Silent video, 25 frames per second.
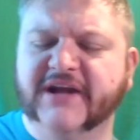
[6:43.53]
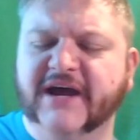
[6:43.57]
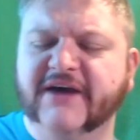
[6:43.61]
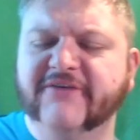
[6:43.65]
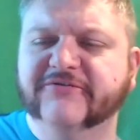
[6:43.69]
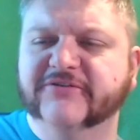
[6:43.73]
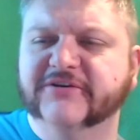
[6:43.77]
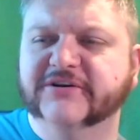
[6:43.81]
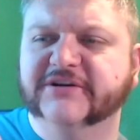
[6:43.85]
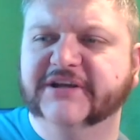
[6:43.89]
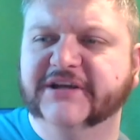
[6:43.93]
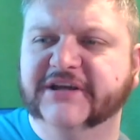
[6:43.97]

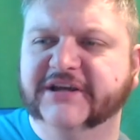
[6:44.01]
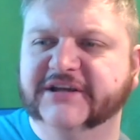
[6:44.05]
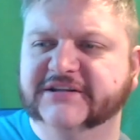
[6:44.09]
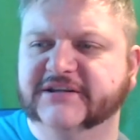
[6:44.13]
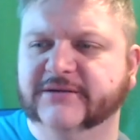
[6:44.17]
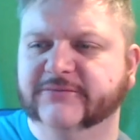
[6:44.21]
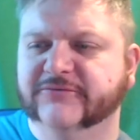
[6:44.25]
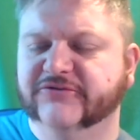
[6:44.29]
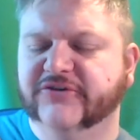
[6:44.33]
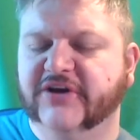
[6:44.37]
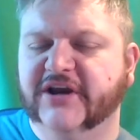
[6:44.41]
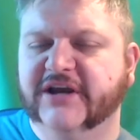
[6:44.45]
aftertaste
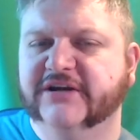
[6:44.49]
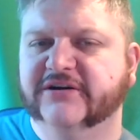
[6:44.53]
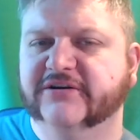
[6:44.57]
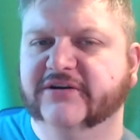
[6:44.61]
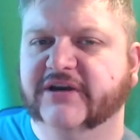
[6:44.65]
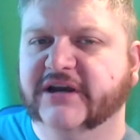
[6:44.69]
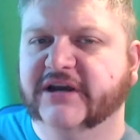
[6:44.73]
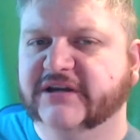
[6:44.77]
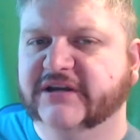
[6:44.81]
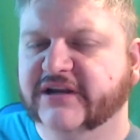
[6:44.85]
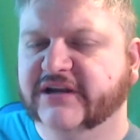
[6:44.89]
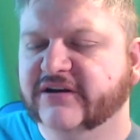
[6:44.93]
I'm trying
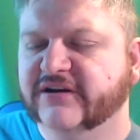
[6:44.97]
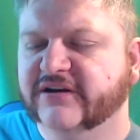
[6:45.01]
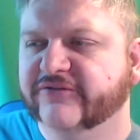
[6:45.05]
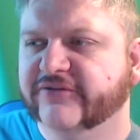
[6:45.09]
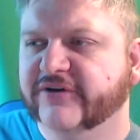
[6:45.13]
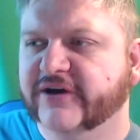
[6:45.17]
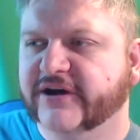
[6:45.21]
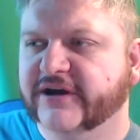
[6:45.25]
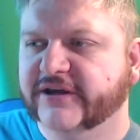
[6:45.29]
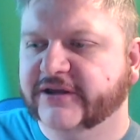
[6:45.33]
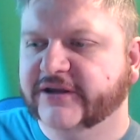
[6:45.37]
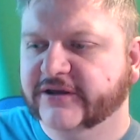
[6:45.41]
to
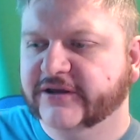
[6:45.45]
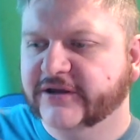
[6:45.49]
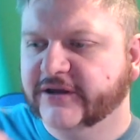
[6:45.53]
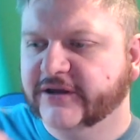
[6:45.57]
identify.